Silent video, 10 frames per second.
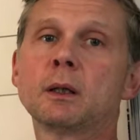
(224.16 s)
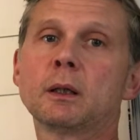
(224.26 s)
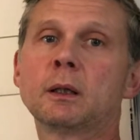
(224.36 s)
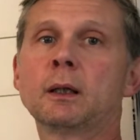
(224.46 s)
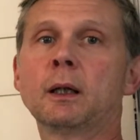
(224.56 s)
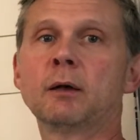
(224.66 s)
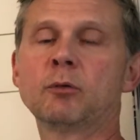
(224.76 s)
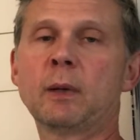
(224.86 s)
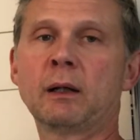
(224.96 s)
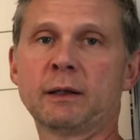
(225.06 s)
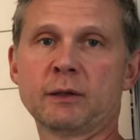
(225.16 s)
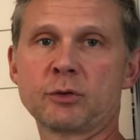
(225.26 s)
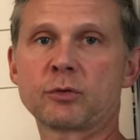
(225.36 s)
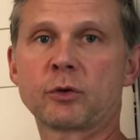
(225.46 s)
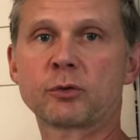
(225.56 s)
of mounting
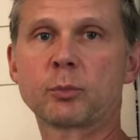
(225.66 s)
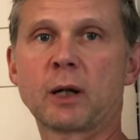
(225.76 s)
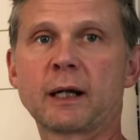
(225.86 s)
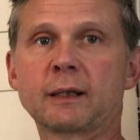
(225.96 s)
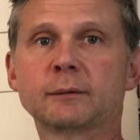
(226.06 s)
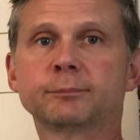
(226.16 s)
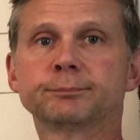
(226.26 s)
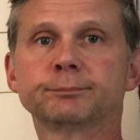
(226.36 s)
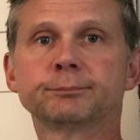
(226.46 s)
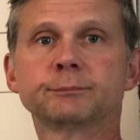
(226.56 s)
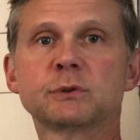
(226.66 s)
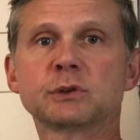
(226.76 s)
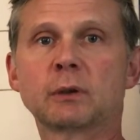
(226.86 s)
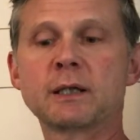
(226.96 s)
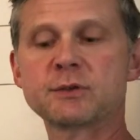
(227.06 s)
this first bracket. So
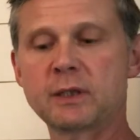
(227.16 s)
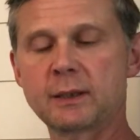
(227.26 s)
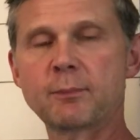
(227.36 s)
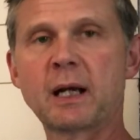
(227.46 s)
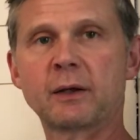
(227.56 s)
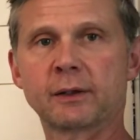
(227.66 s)
let's get it mounted.